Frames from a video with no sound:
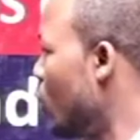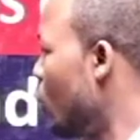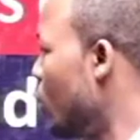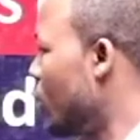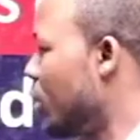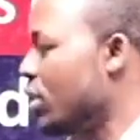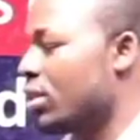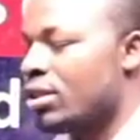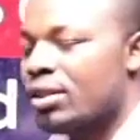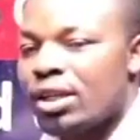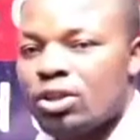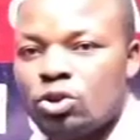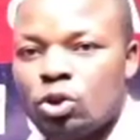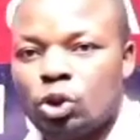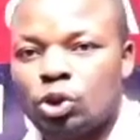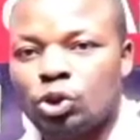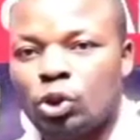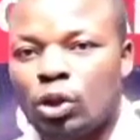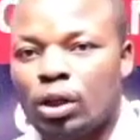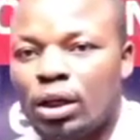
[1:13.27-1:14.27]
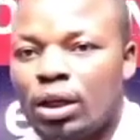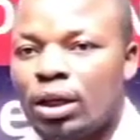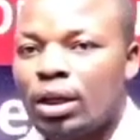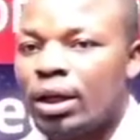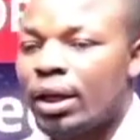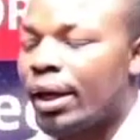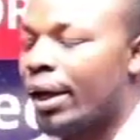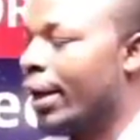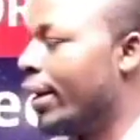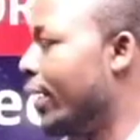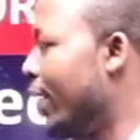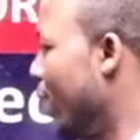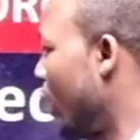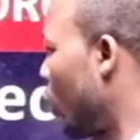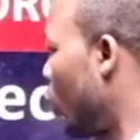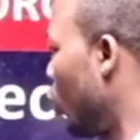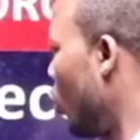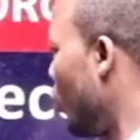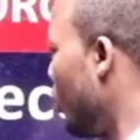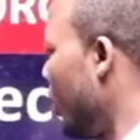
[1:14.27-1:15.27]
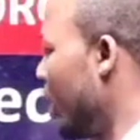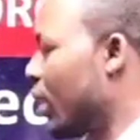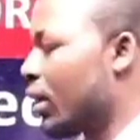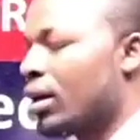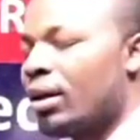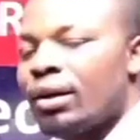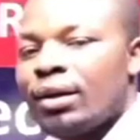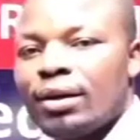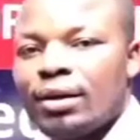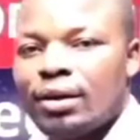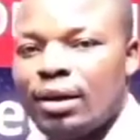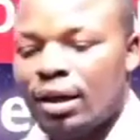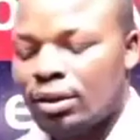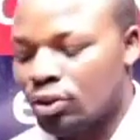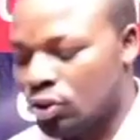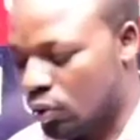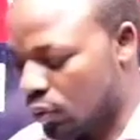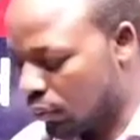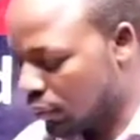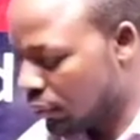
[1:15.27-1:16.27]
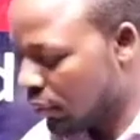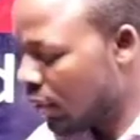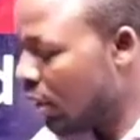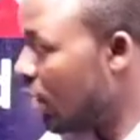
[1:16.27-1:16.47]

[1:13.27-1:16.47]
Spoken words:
which is the Social and Economic Council.